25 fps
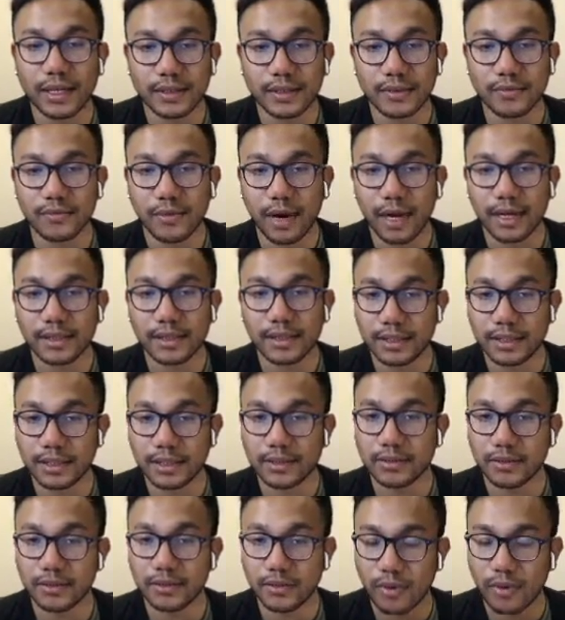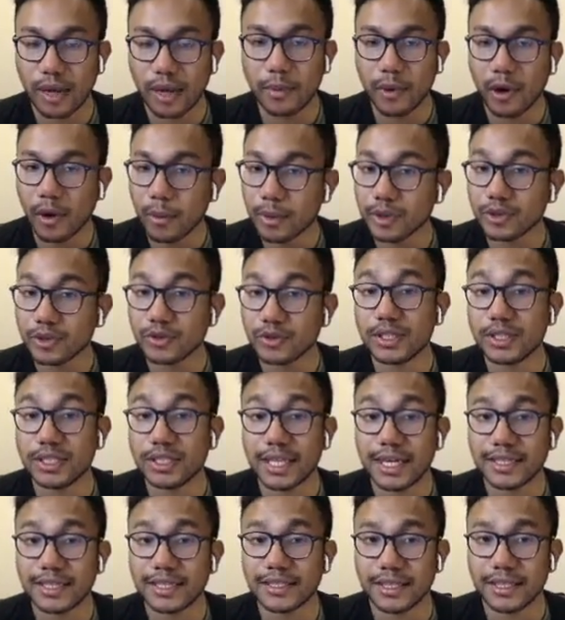right deal, the right opportunity
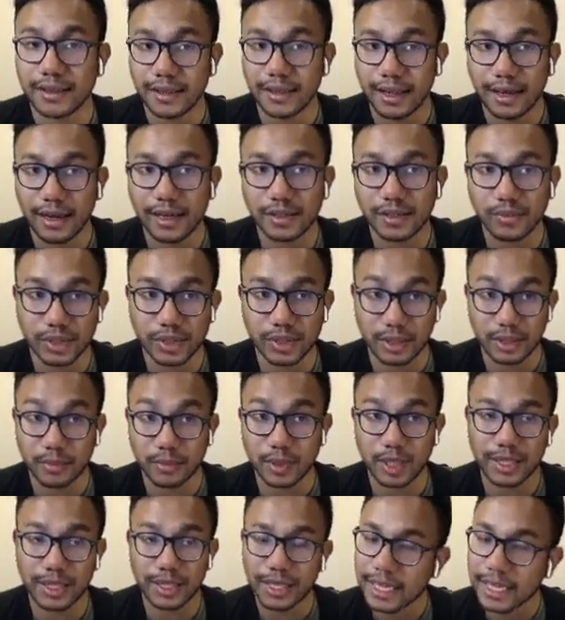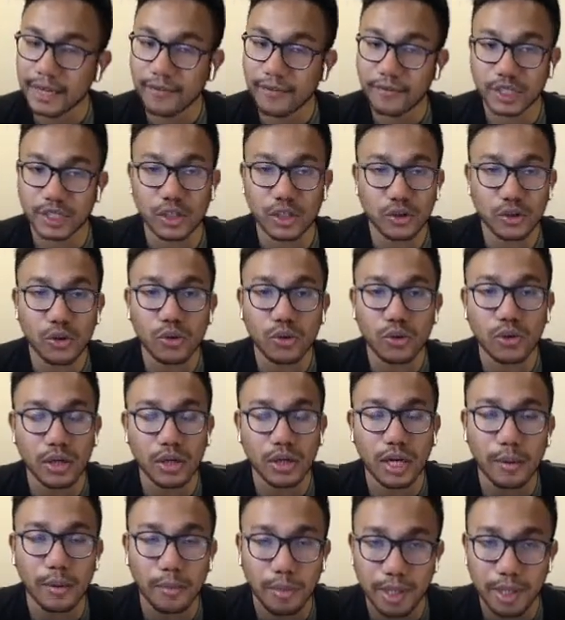that is aligned with something, like if it's a local
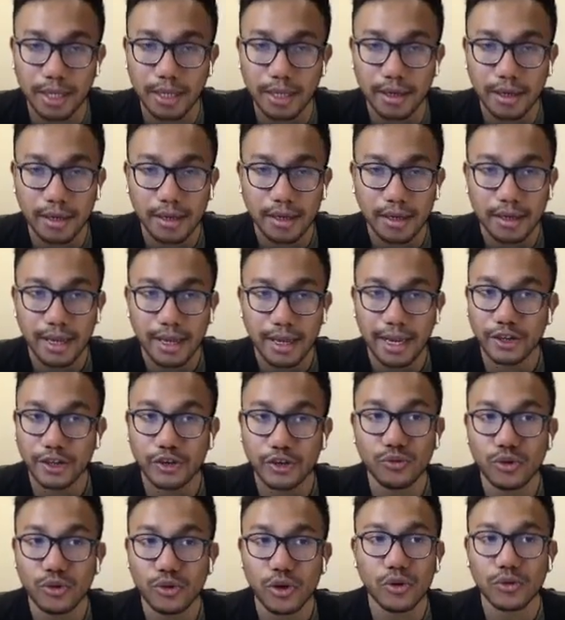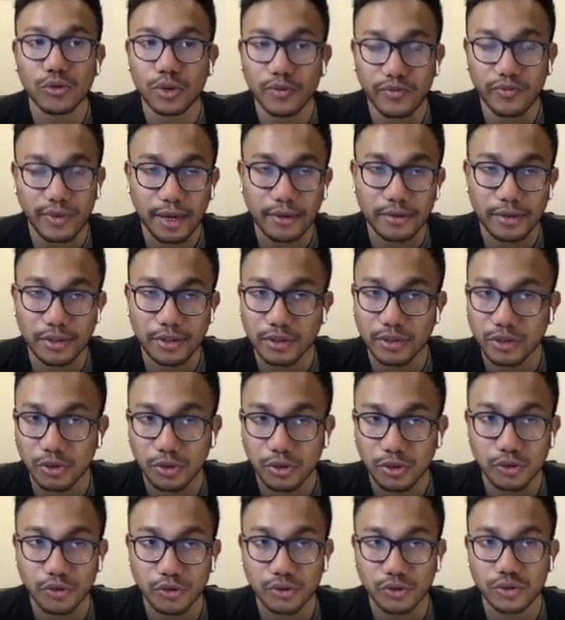company and you know the founders, or
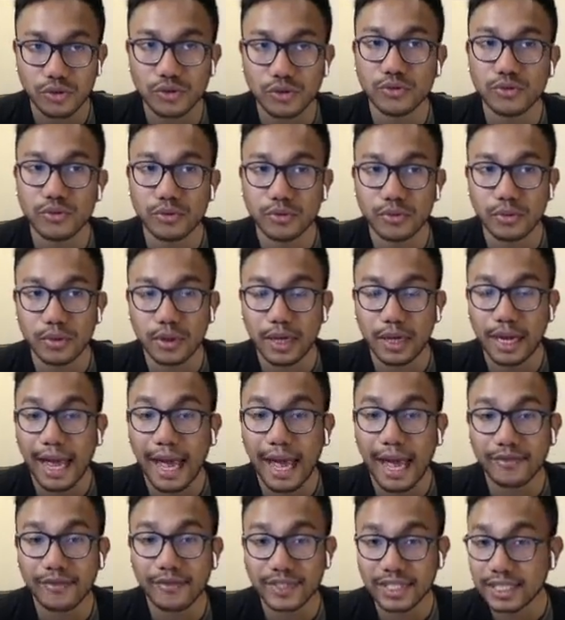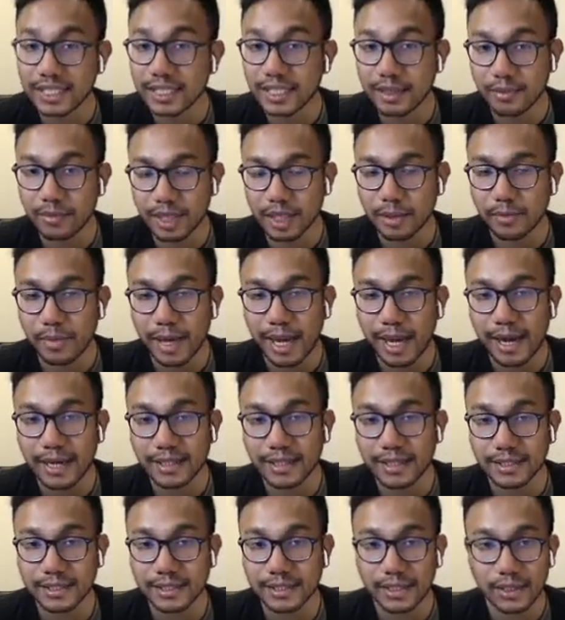you have seen them in the
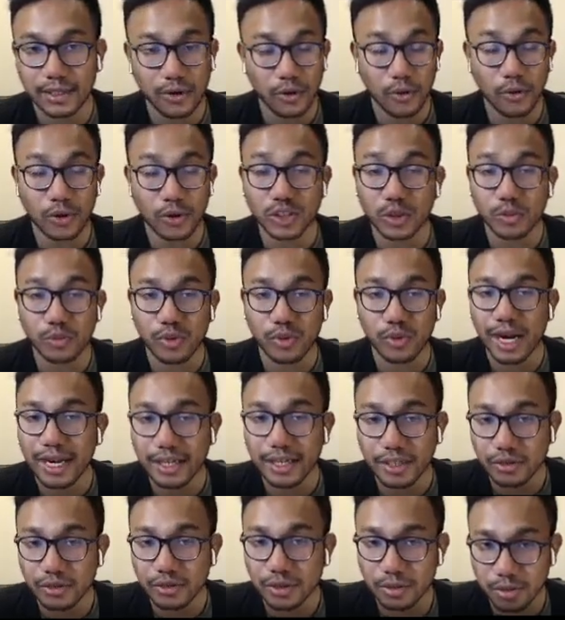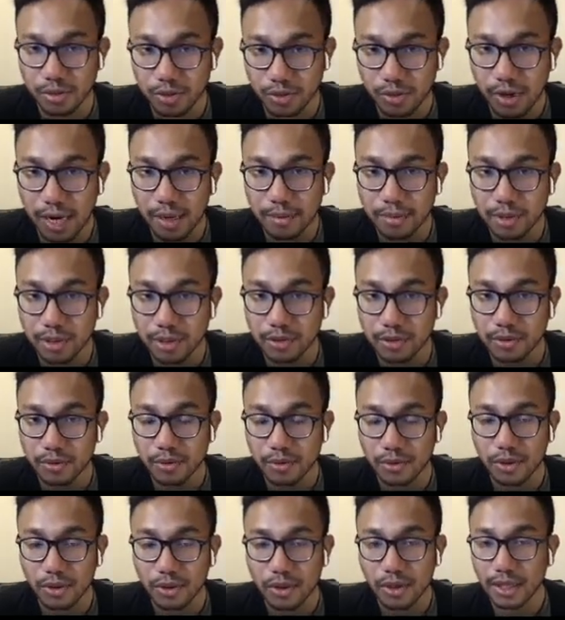past, or it's a brand you subscribe to,
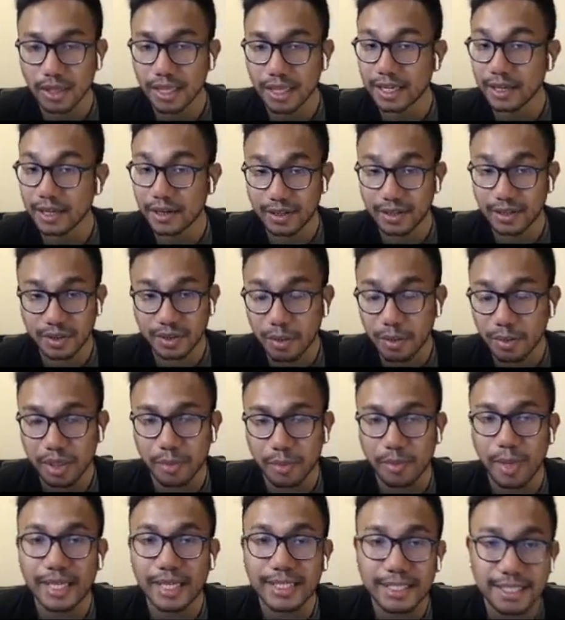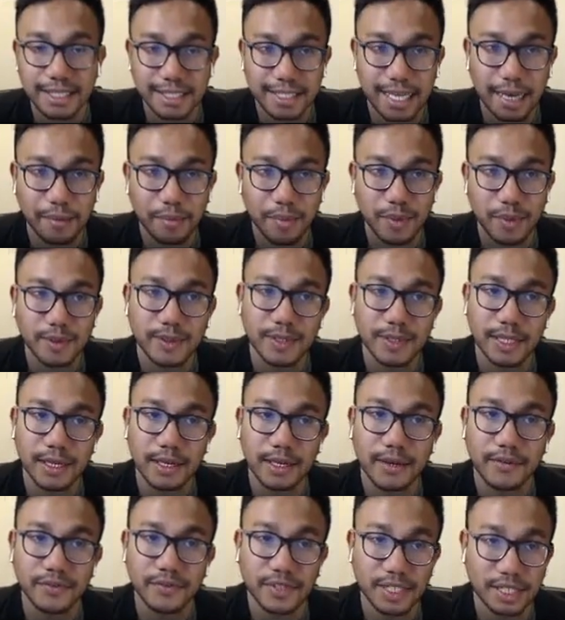like some of the best examples
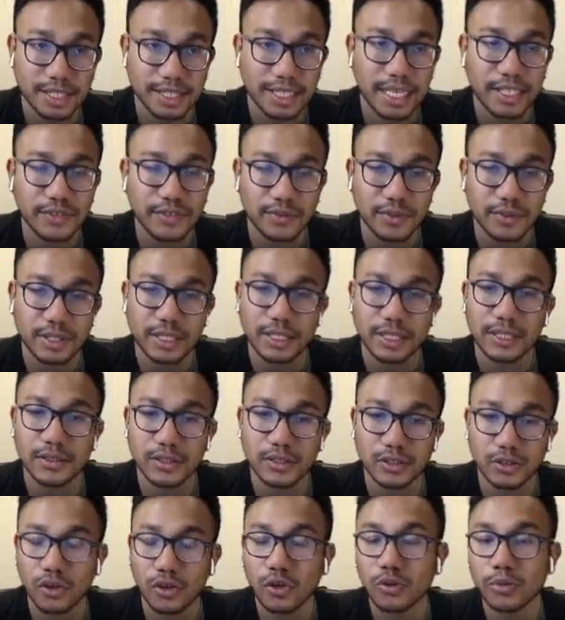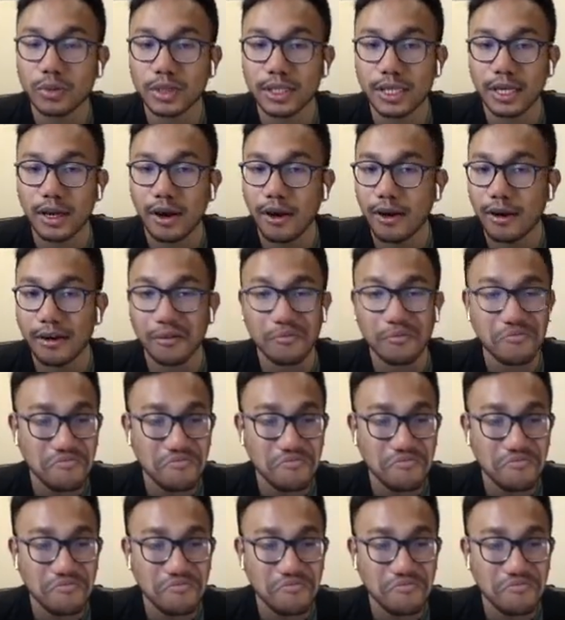of successful deals globally are